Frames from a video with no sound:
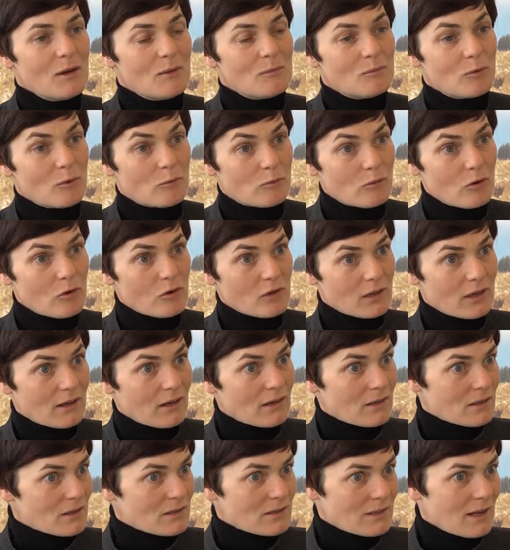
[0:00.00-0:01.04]
more broadly and
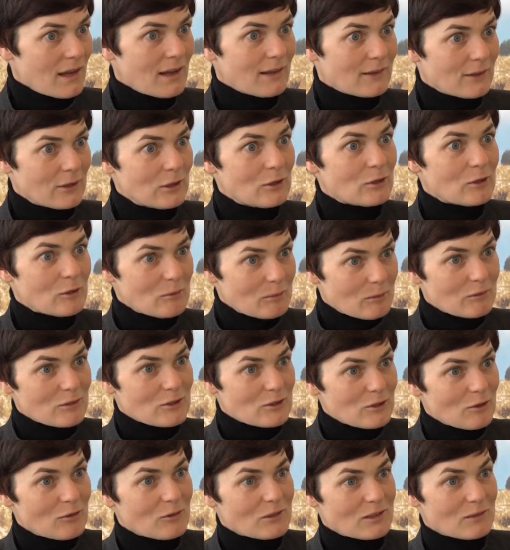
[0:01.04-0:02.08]
understand that you can be
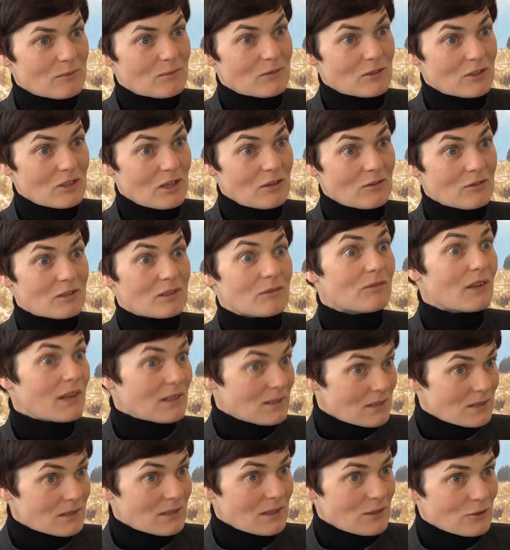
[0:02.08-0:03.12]
restorative and regenerative,
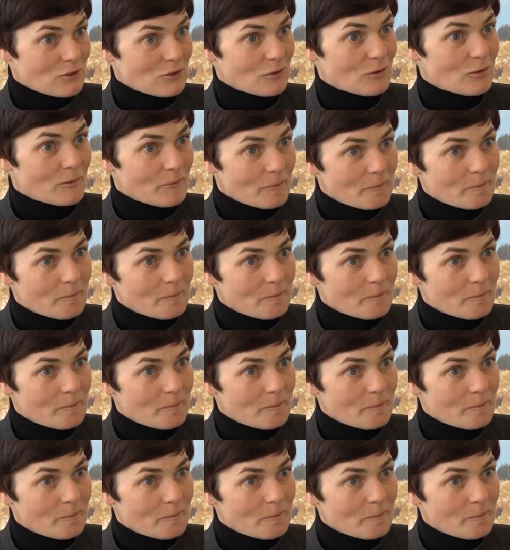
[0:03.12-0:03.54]
that's essential.